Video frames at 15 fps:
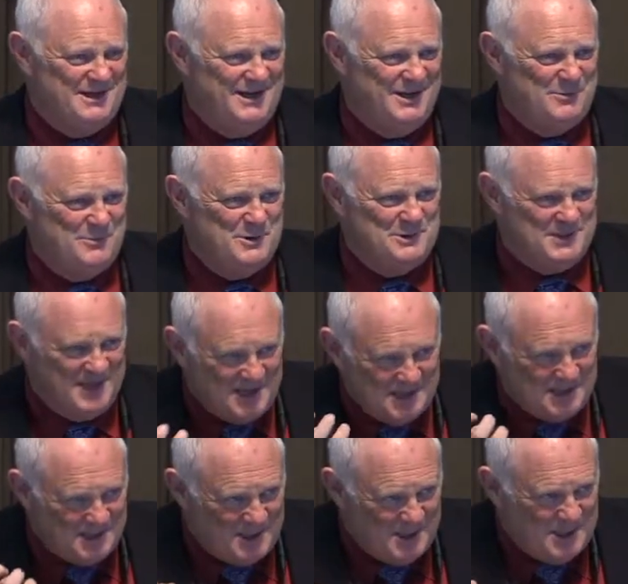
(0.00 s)
In other words, the,
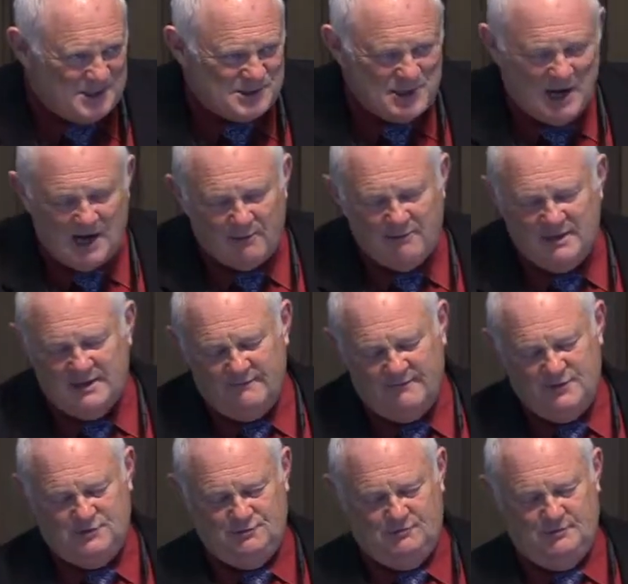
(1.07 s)
the entire
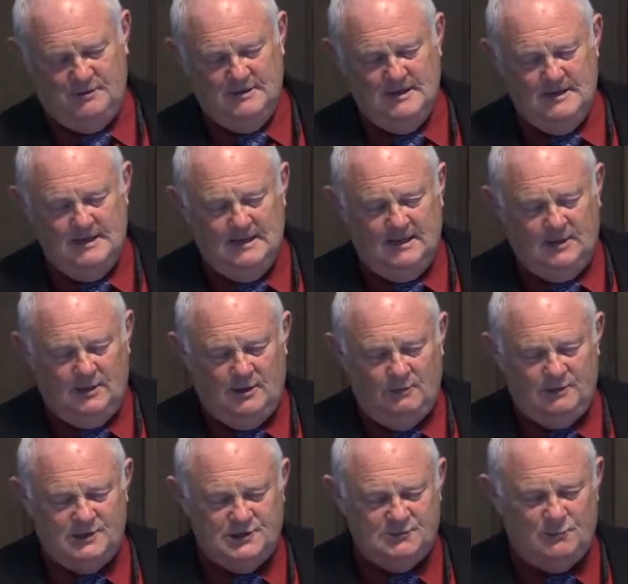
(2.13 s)
individual, uh,
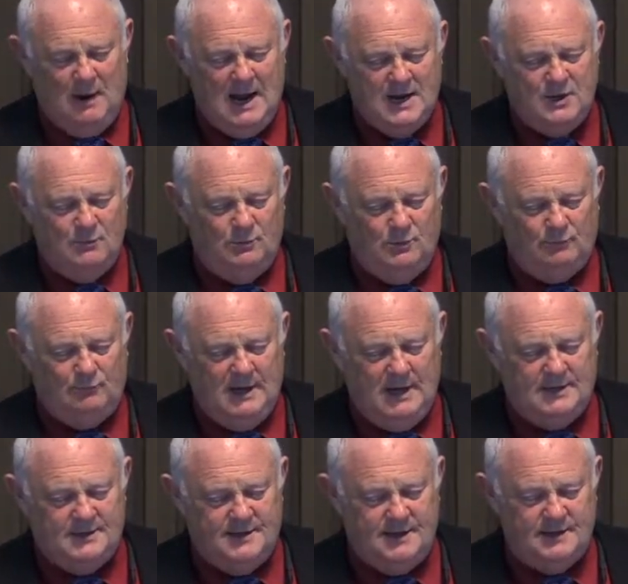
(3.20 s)
which is why you will
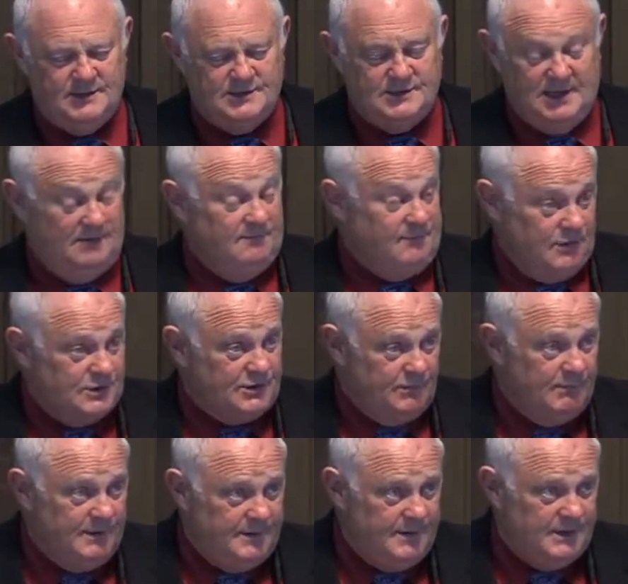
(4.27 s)
read things 1
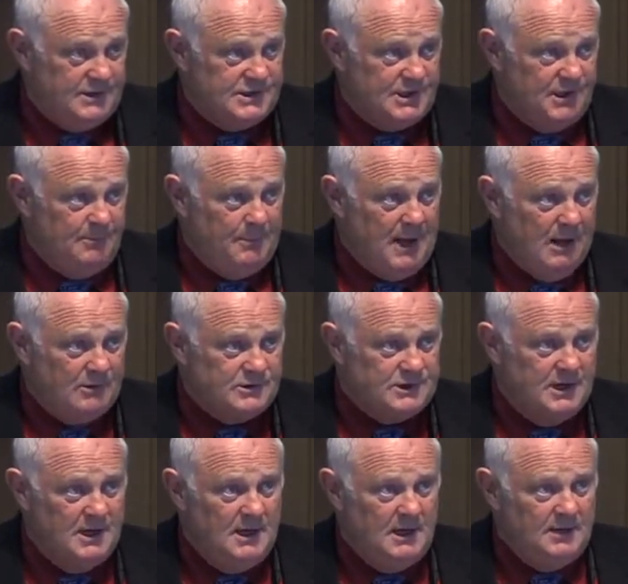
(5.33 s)
Corinthians about
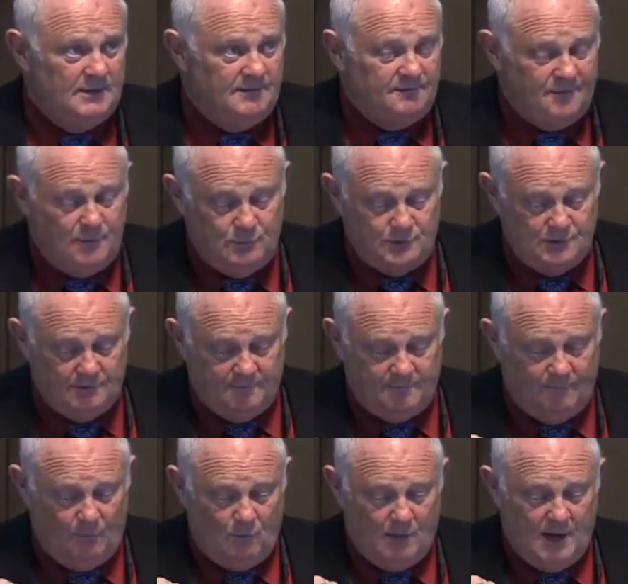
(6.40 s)
the future
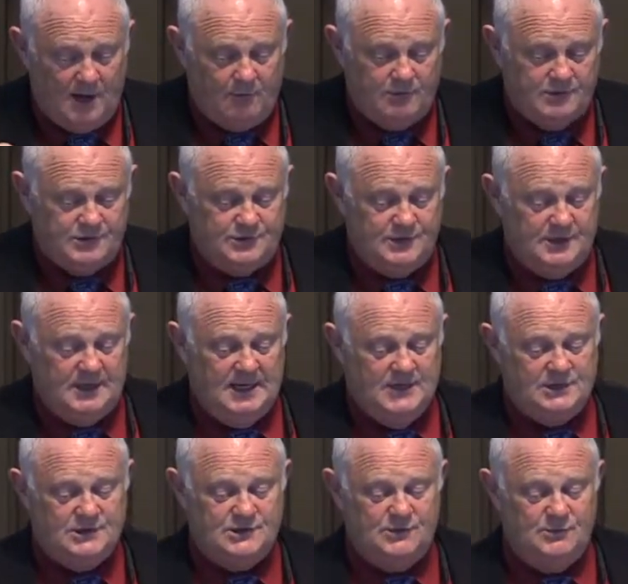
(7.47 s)
for a Christian
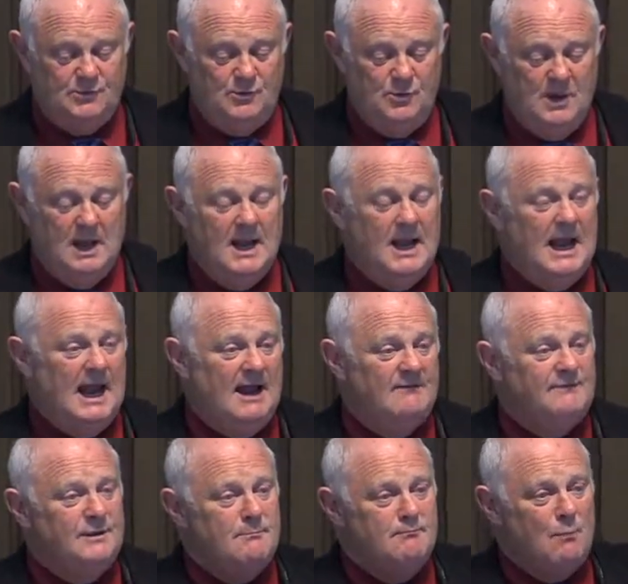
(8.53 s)
is to
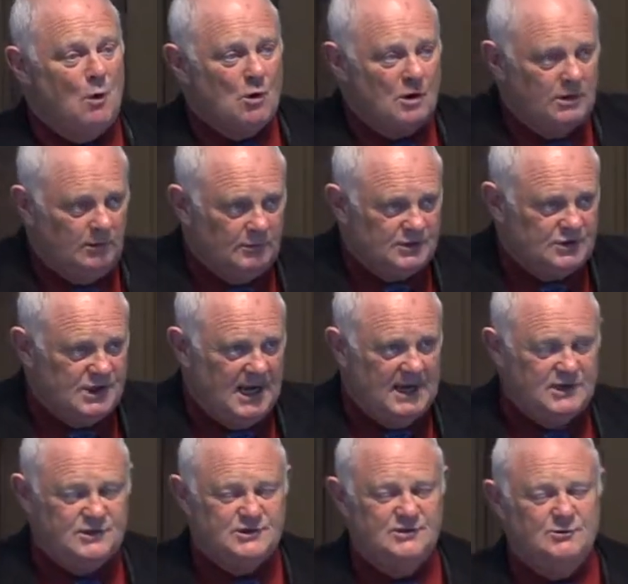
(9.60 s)
have the mortal
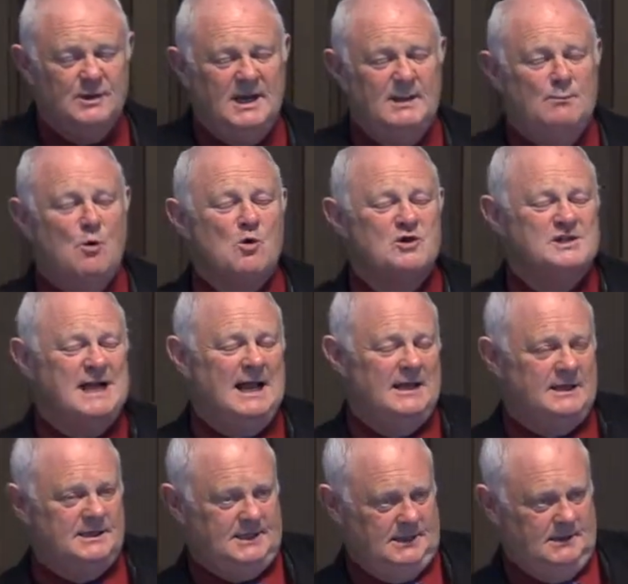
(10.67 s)
changed to
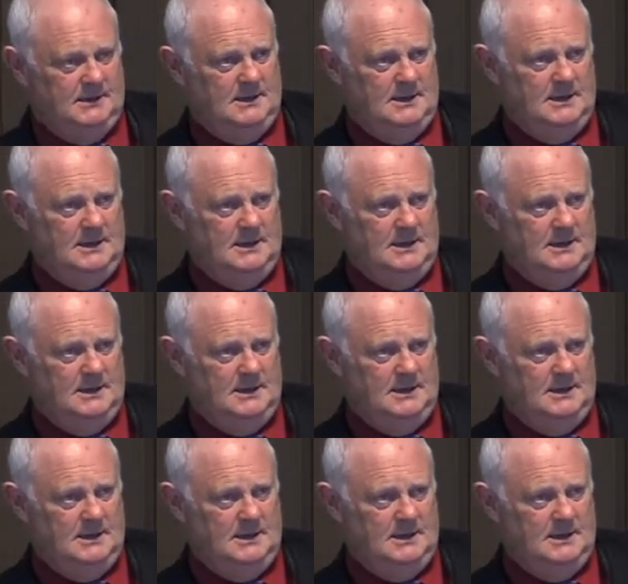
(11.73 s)
immortality.